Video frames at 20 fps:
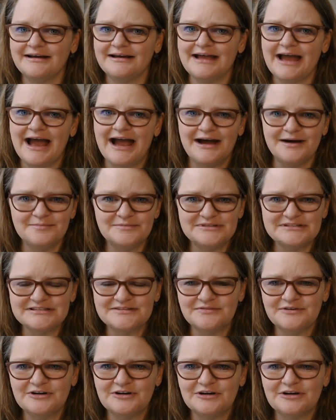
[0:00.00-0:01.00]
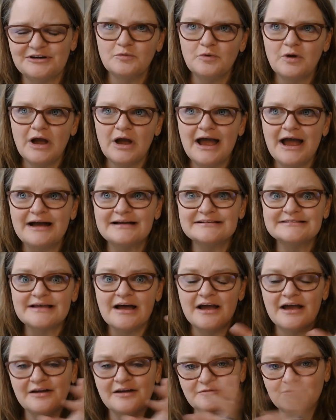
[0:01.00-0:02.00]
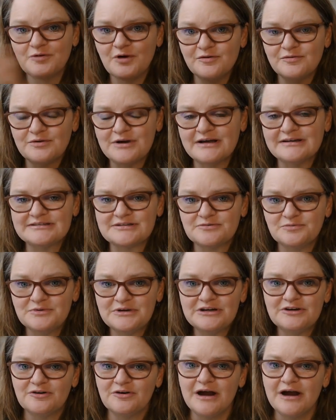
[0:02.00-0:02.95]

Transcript: atmosphere. As I have grown as a reader,